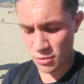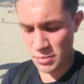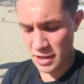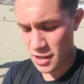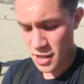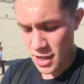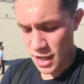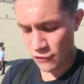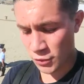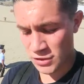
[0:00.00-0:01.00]
would be
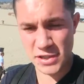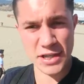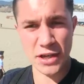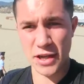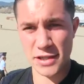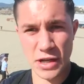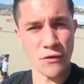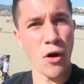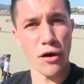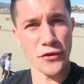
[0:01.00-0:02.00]
if it was a Steelix and
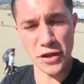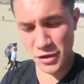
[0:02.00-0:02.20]
evolved.